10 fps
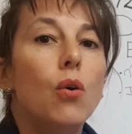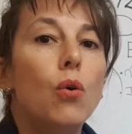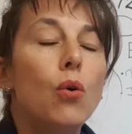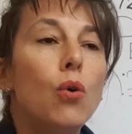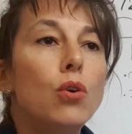
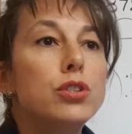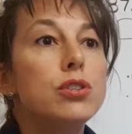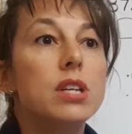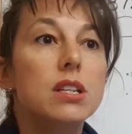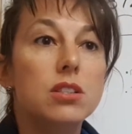or to
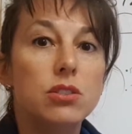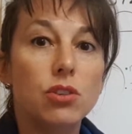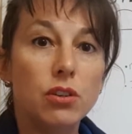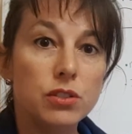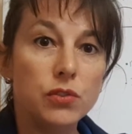the
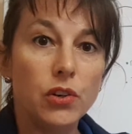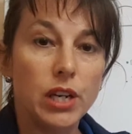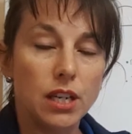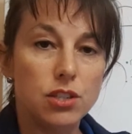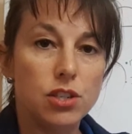
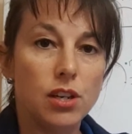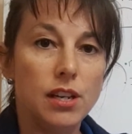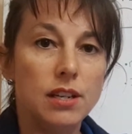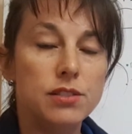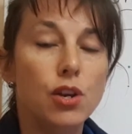transferring
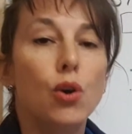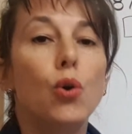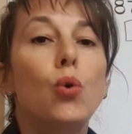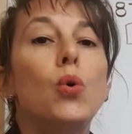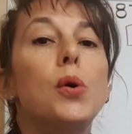attorneys
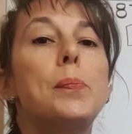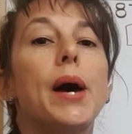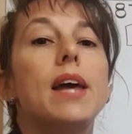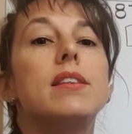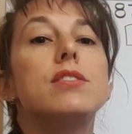who will
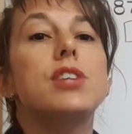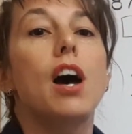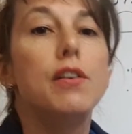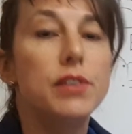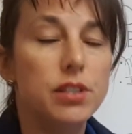pay this
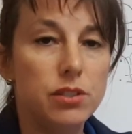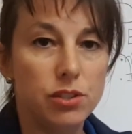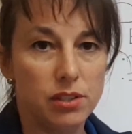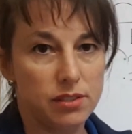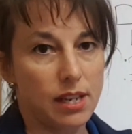over to
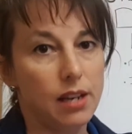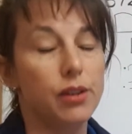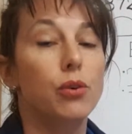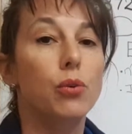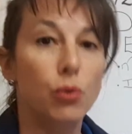the seller
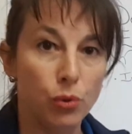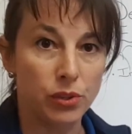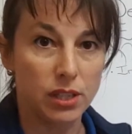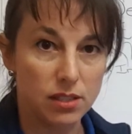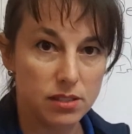or
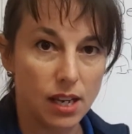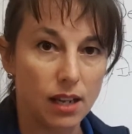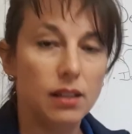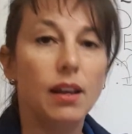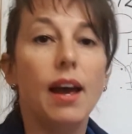the
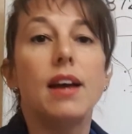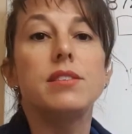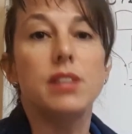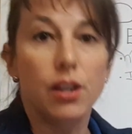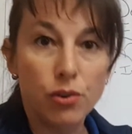estate
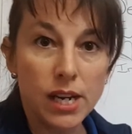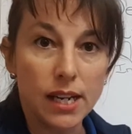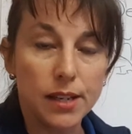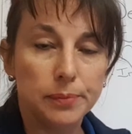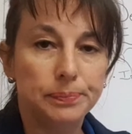as
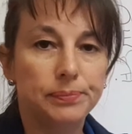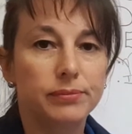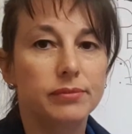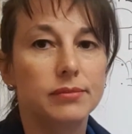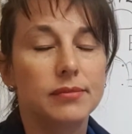agreed.
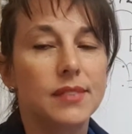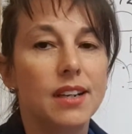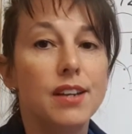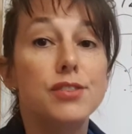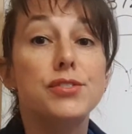
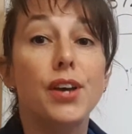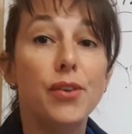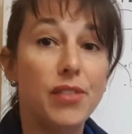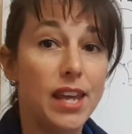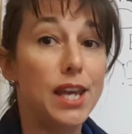So
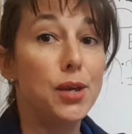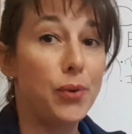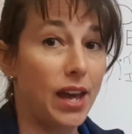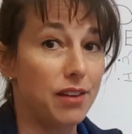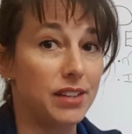there you
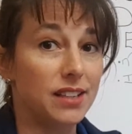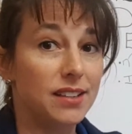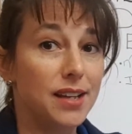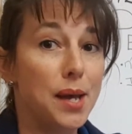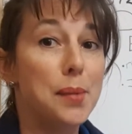have it.
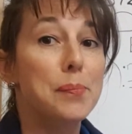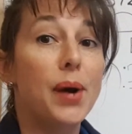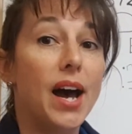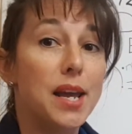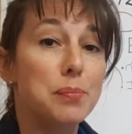
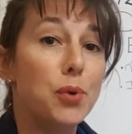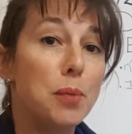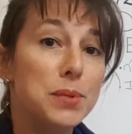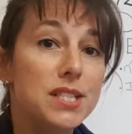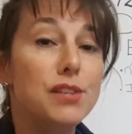Buying
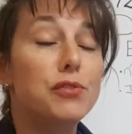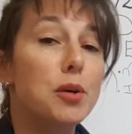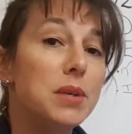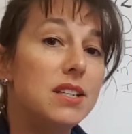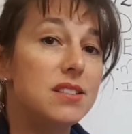property
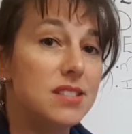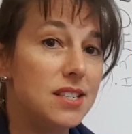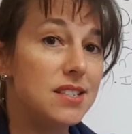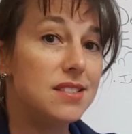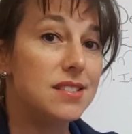from a
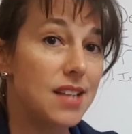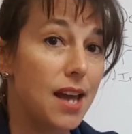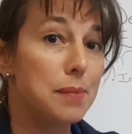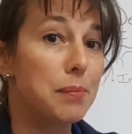deceased estate